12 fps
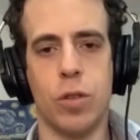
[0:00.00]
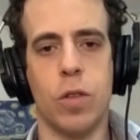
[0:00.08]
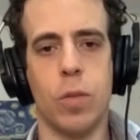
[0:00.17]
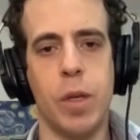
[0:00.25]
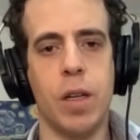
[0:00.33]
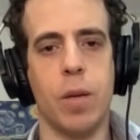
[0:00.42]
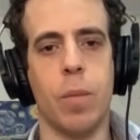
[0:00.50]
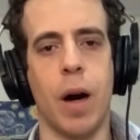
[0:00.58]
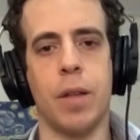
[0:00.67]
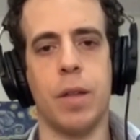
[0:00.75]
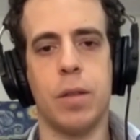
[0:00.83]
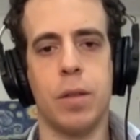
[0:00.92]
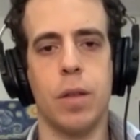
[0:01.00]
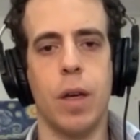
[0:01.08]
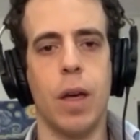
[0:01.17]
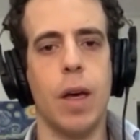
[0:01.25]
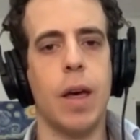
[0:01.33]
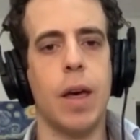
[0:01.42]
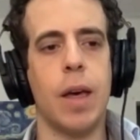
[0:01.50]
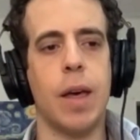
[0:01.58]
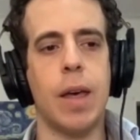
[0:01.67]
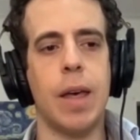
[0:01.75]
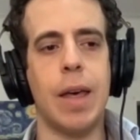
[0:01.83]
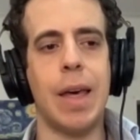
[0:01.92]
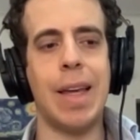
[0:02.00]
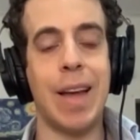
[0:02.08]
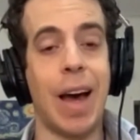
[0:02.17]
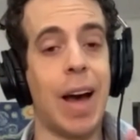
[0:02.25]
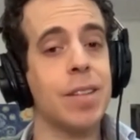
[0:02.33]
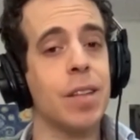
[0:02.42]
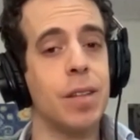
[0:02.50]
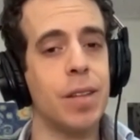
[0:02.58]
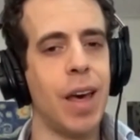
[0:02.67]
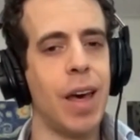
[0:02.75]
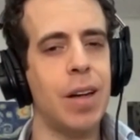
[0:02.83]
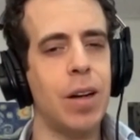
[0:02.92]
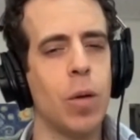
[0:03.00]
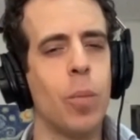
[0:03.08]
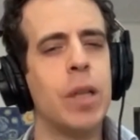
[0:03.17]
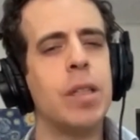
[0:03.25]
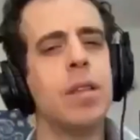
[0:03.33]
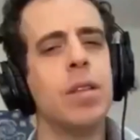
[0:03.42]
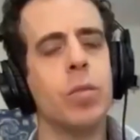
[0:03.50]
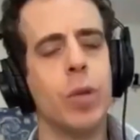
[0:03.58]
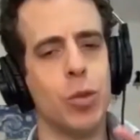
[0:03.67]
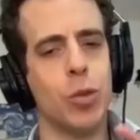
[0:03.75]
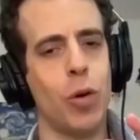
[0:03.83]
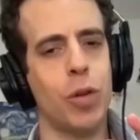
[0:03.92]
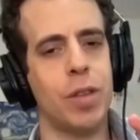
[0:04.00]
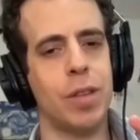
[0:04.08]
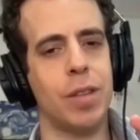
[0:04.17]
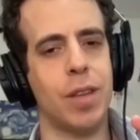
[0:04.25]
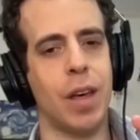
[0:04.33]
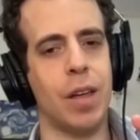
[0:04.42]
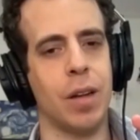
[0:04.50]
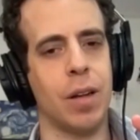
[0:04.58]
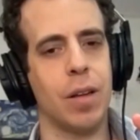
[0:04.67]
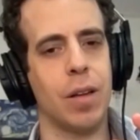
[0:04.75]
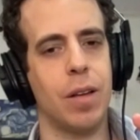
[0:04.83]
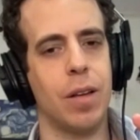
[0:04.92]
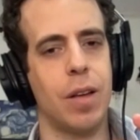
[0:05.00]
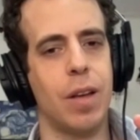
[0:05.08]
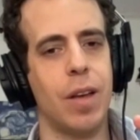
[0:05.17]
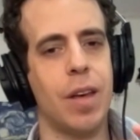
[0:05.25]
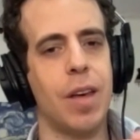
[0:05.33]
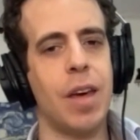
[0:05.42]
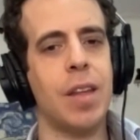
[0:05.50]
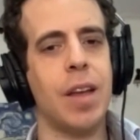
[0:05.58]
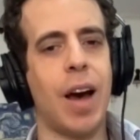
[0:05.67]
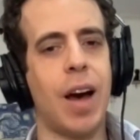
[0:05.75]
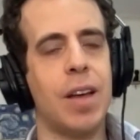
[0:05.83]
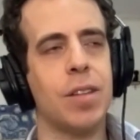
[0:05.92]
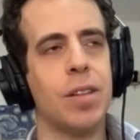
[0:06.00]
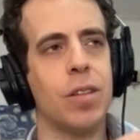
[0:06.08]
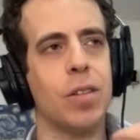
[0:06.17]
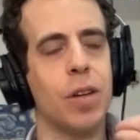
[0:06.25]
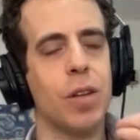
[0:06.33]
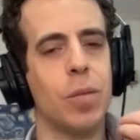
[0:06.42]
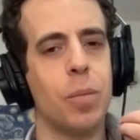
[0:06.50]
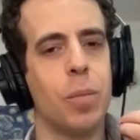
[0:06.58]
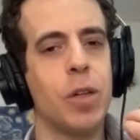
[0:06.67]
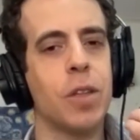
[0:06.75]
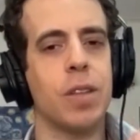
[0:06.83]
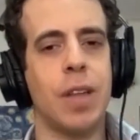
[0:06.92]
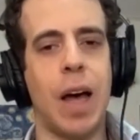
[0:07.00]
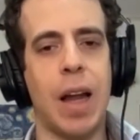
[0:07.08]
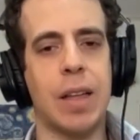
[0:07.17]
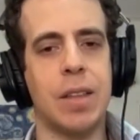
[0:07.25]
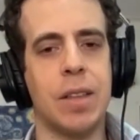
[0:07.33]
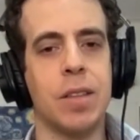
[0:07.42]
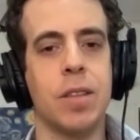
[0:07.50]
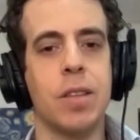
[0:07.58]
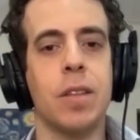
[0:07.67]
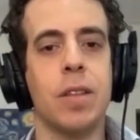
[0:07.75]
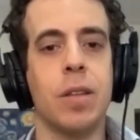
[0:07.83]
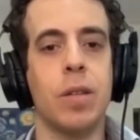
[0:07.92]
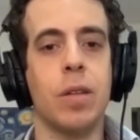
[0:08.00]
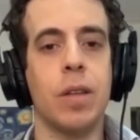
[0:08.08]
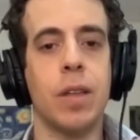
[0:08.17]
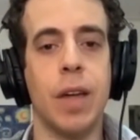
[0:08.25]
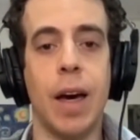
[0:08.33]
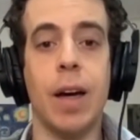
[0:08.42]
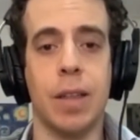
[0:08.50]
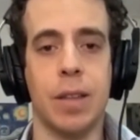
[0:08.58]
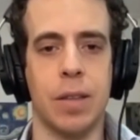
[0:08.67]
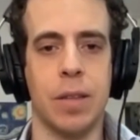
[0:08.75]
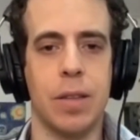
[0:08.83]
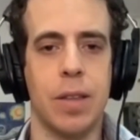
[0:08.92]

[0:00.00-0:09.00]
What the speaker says: speak about it, it has a scale, but it is much more than a scale. It has a certain personality, a certain character.